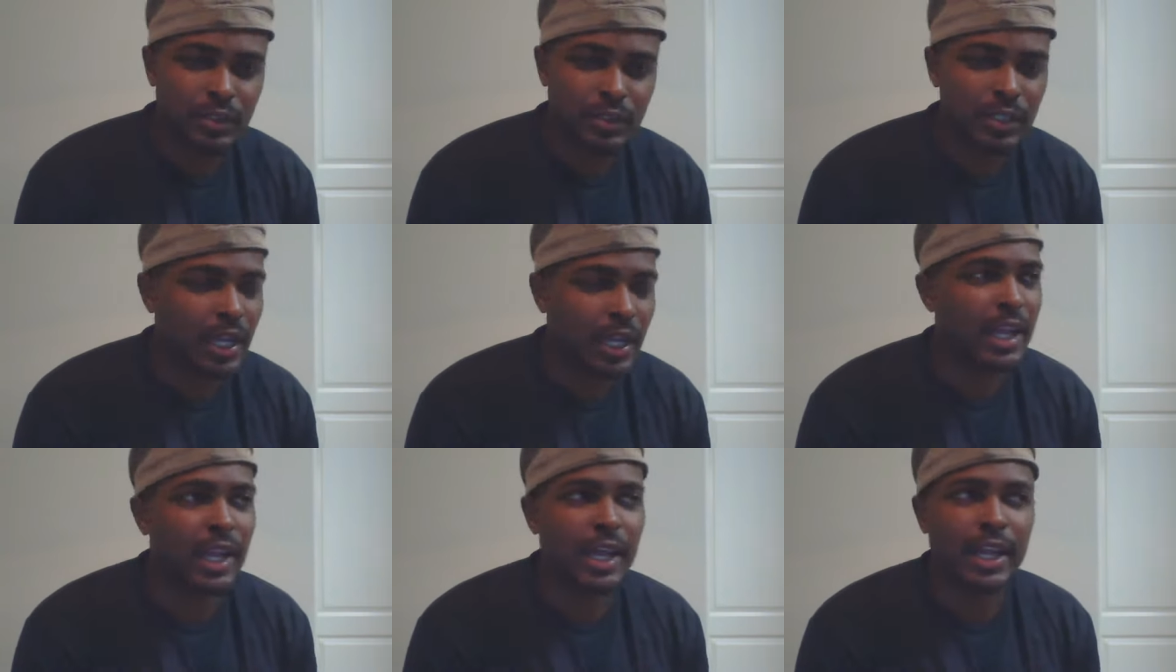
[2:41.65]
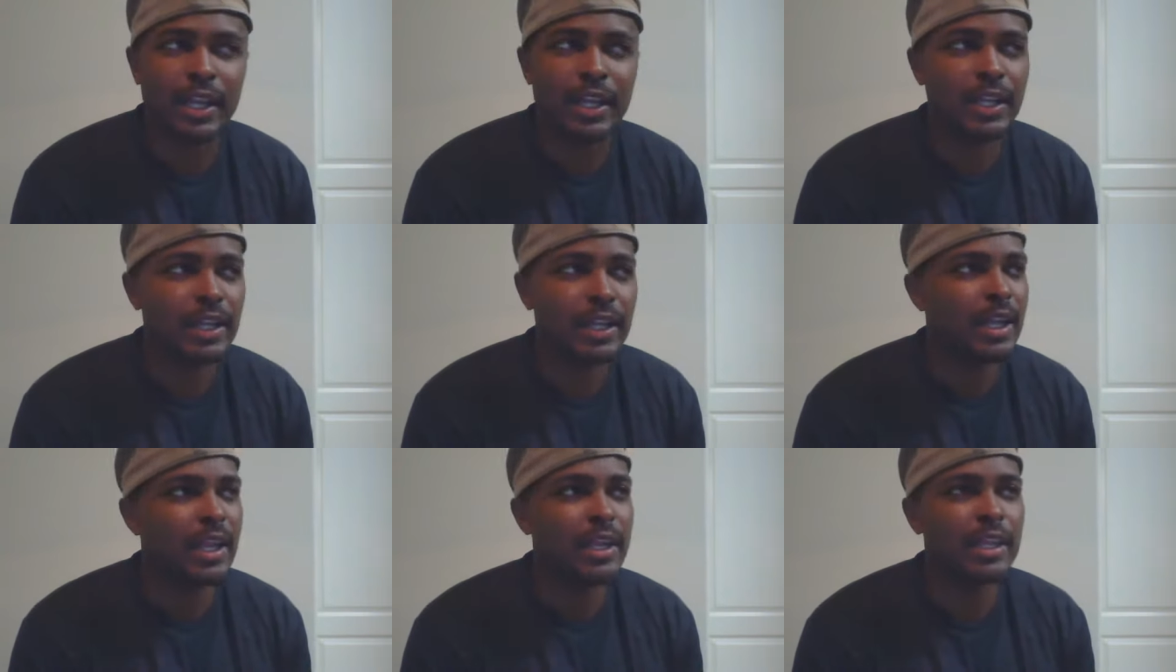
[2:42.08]
I got out
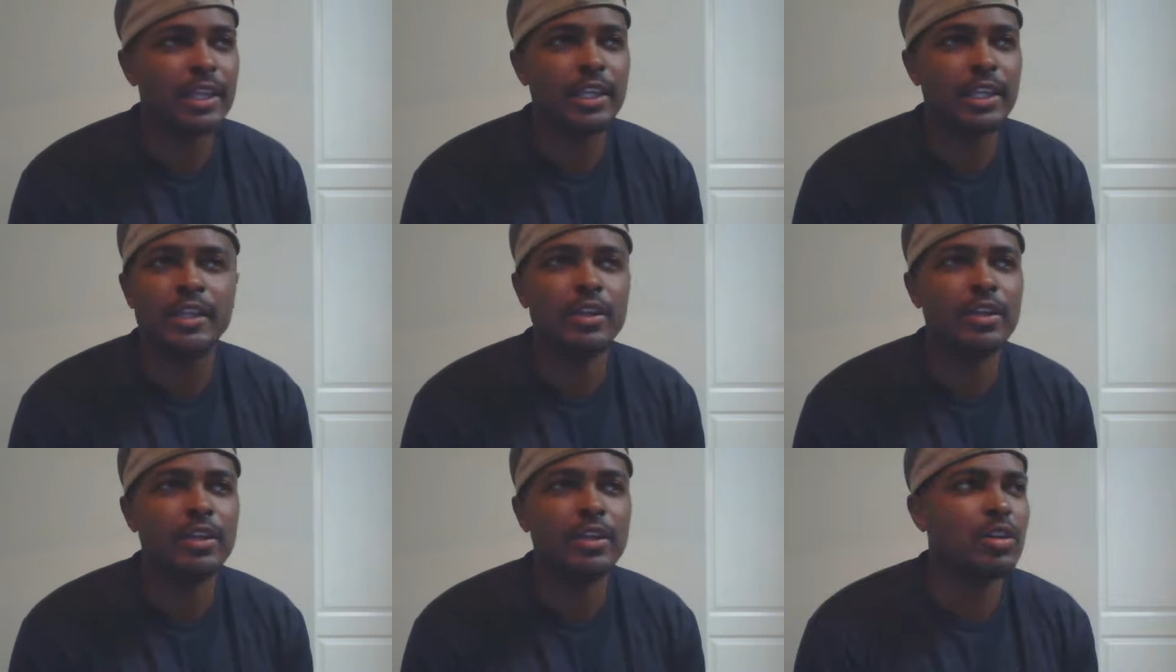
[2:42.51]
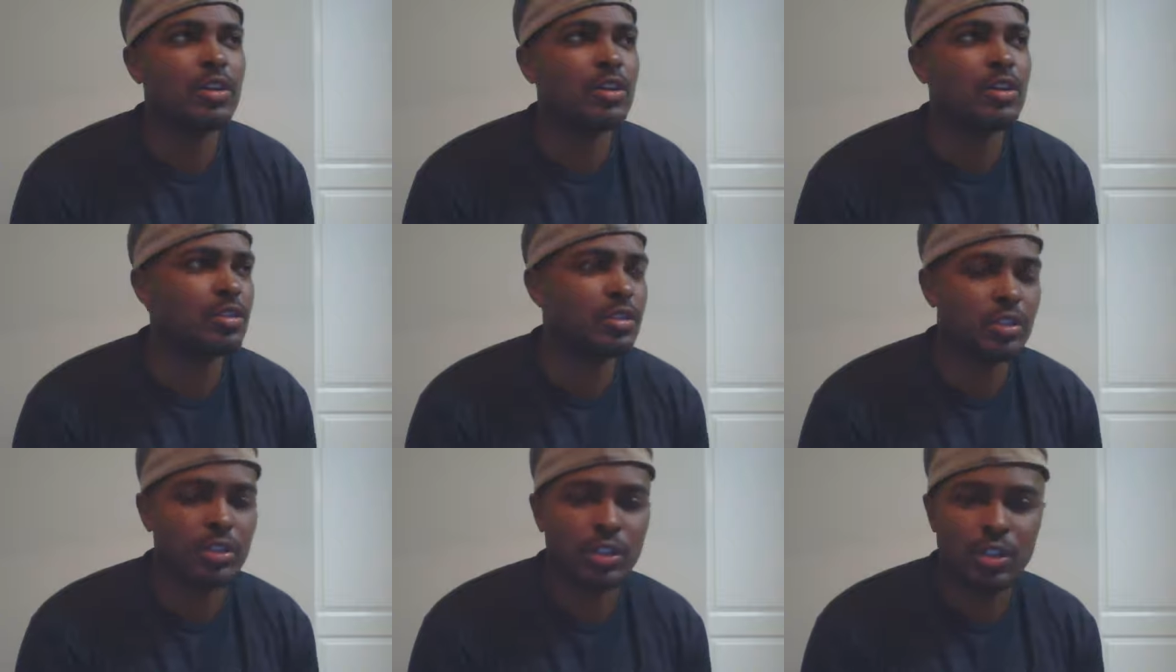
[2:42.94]
of that
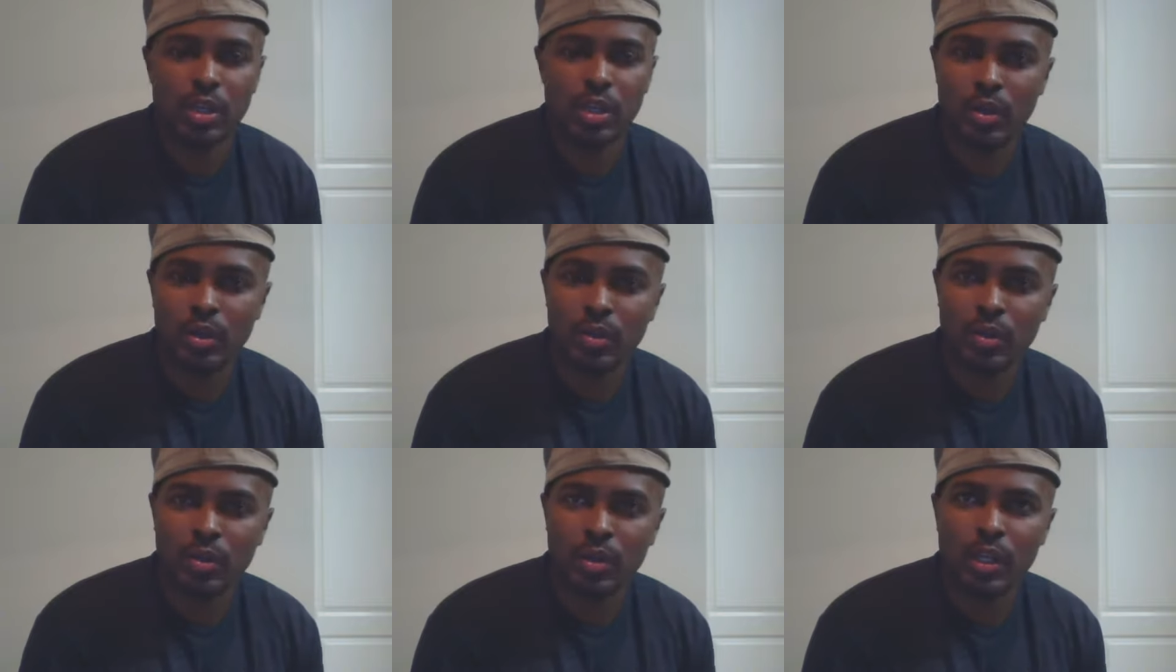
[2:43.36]
years ago.